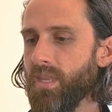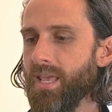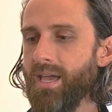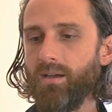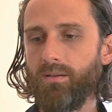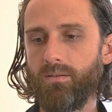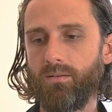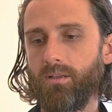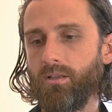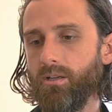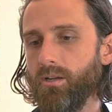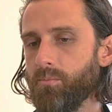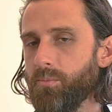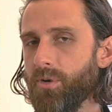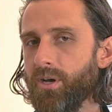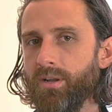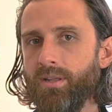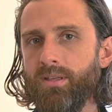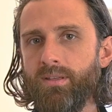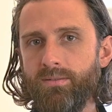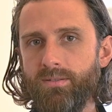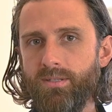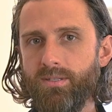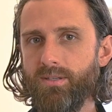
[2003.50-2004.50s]
yeah come on
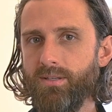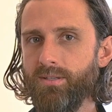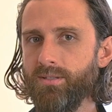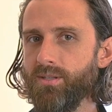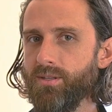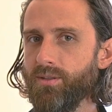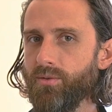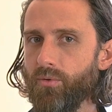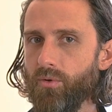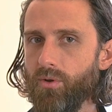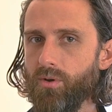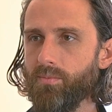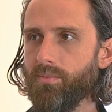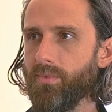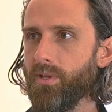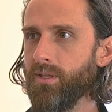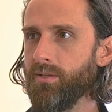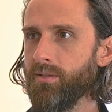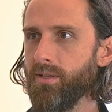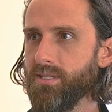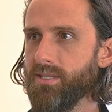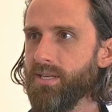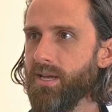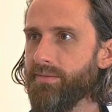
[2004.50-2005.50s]
in into the group
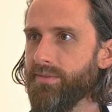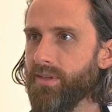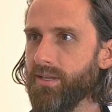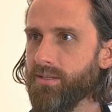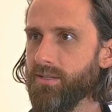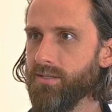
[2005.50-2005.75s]
and let's have that